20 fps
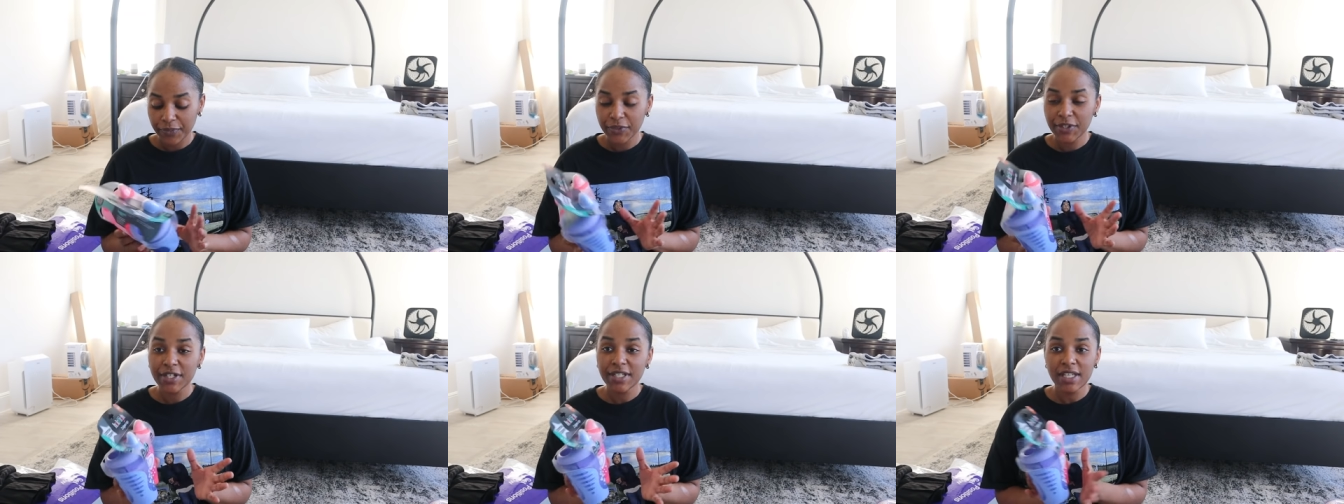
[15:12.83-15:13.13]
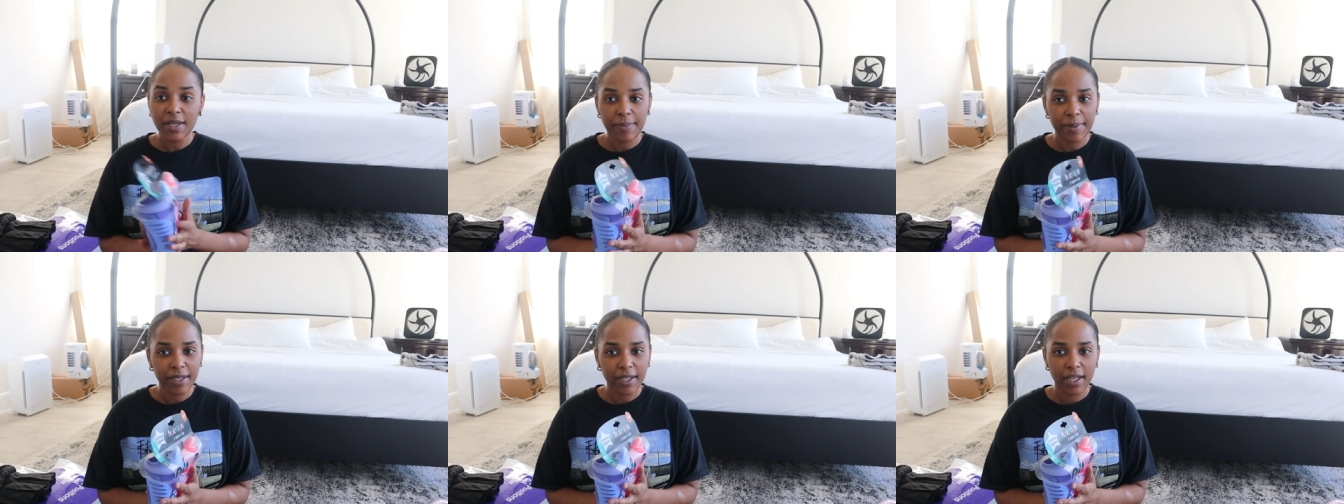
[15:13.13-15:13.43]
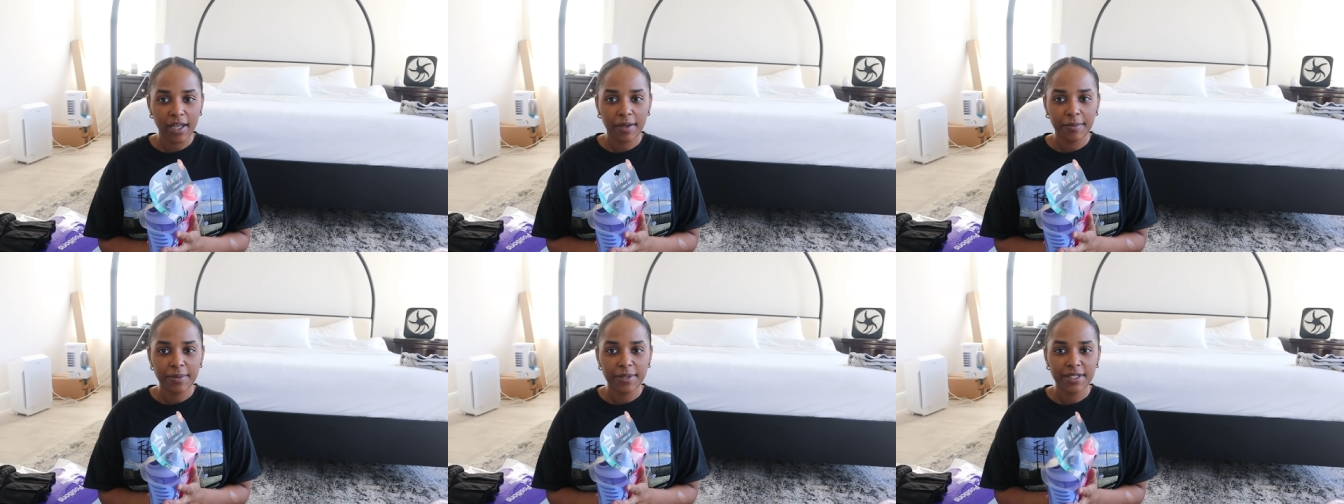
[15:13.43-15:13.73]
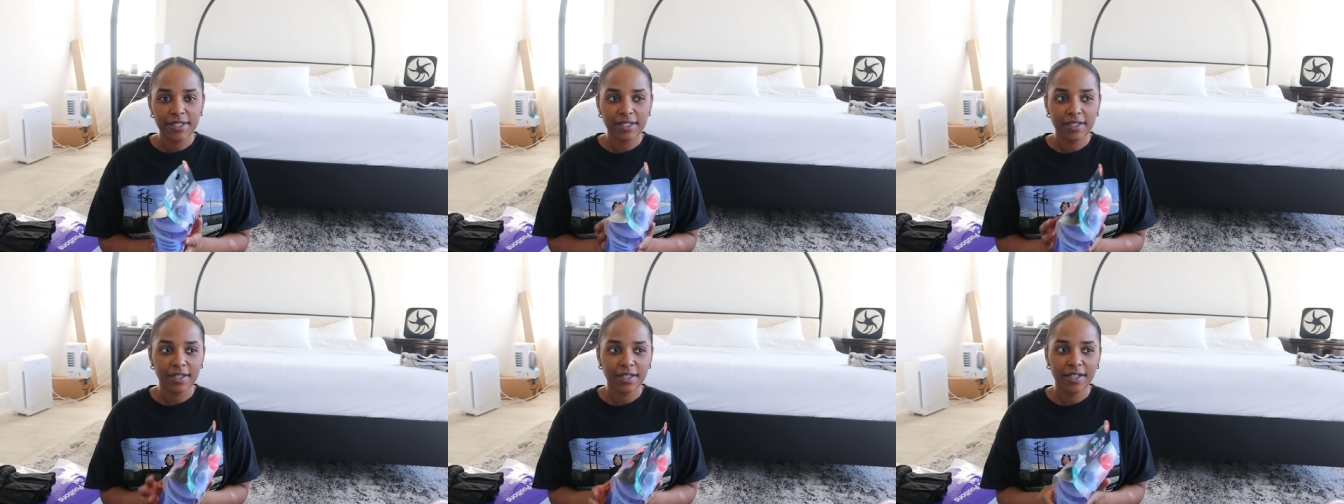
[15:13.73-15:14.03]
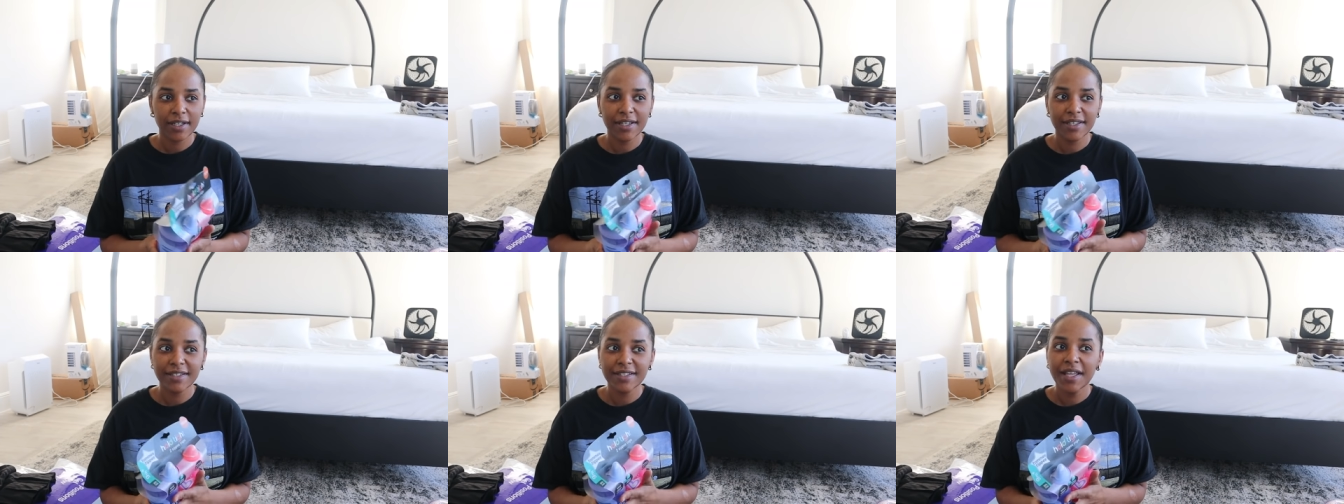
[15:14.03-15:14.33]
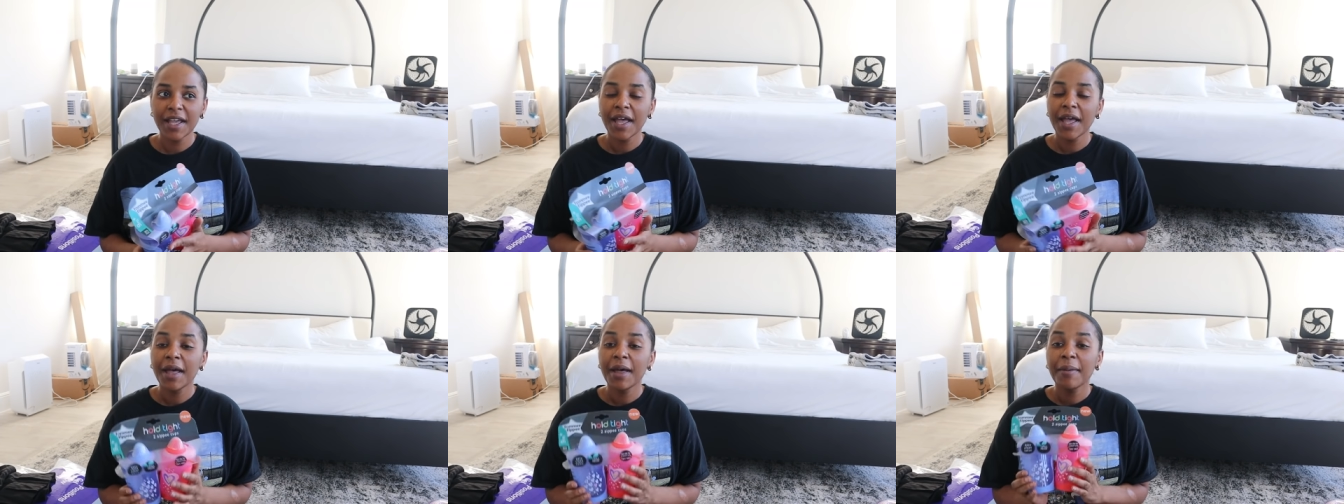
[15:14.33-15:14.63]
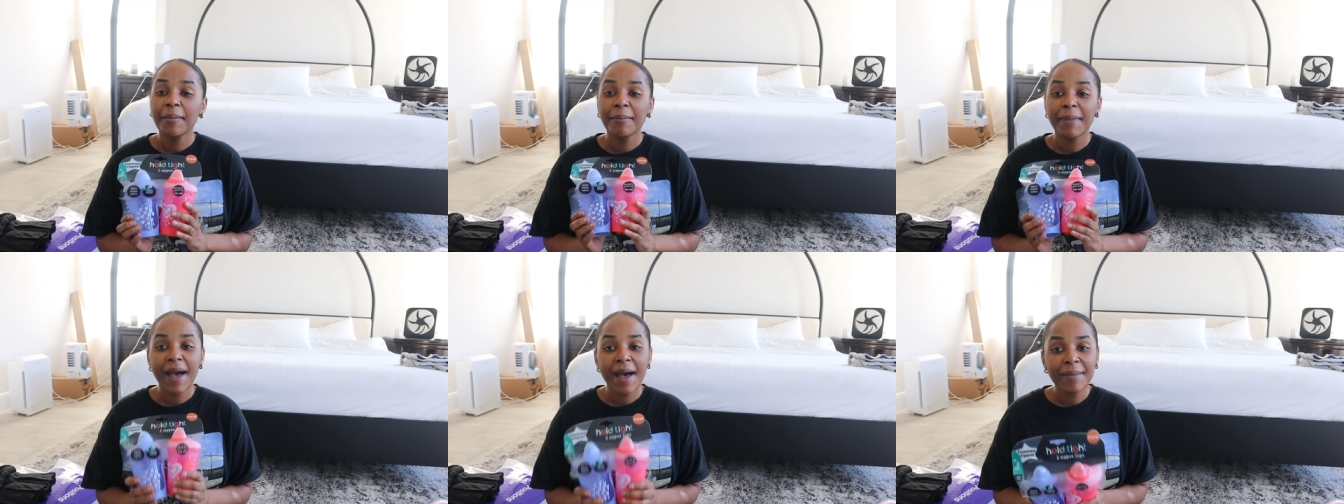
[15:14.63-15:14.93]
to sippy cups because
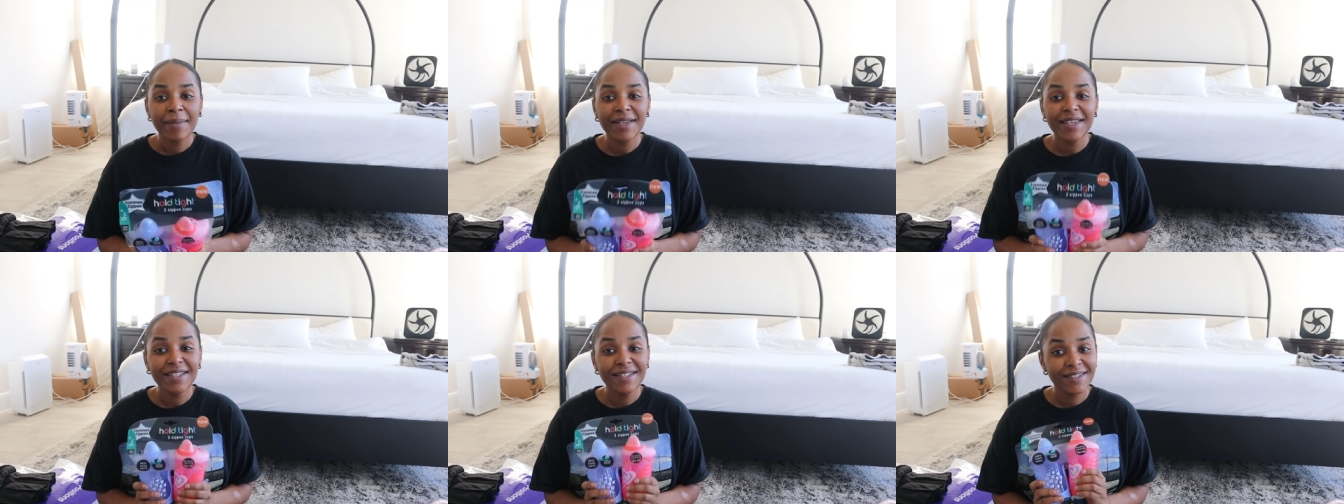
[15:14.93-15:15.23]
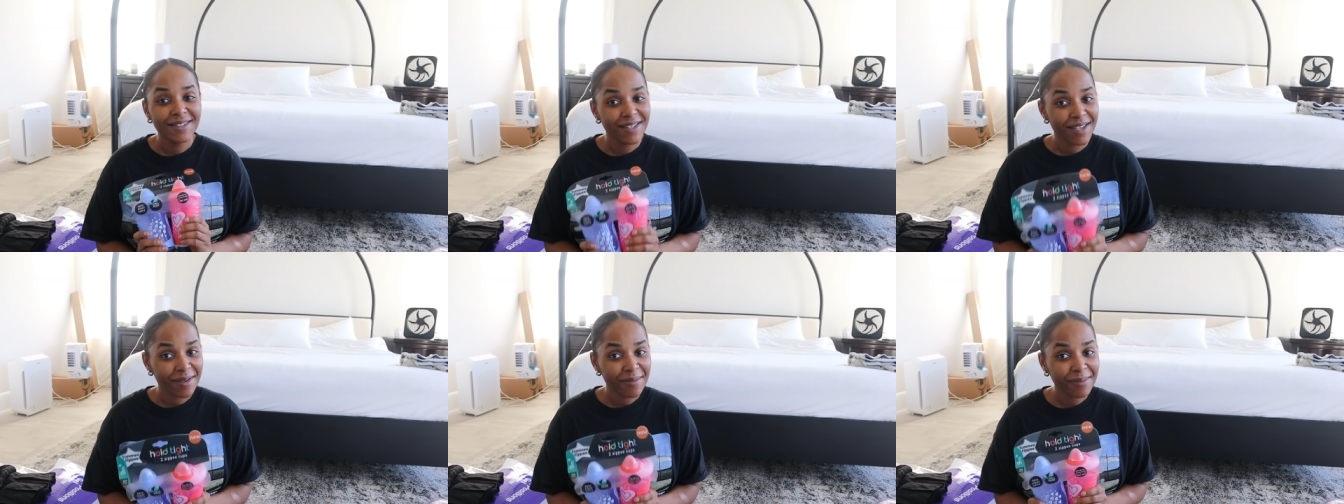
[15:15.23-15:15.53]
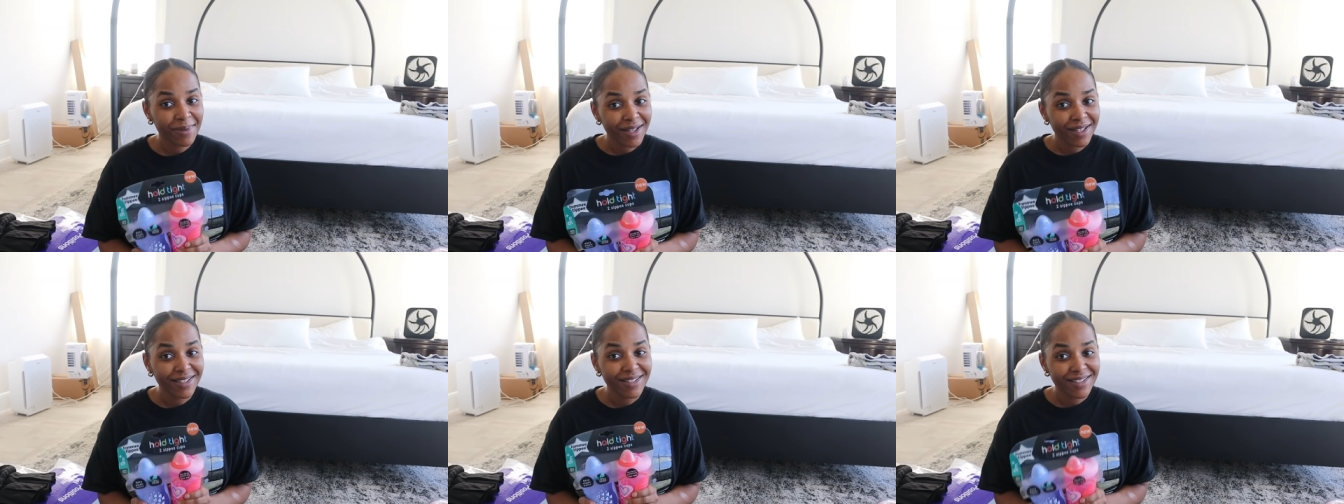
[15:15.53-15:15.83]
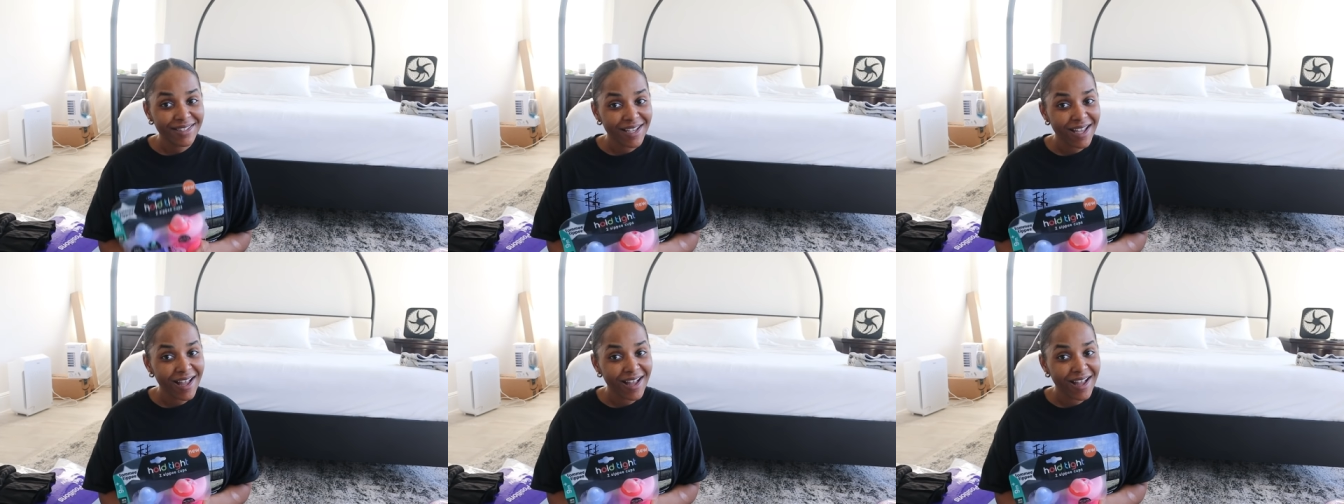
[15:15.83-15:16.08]
mama is ten months,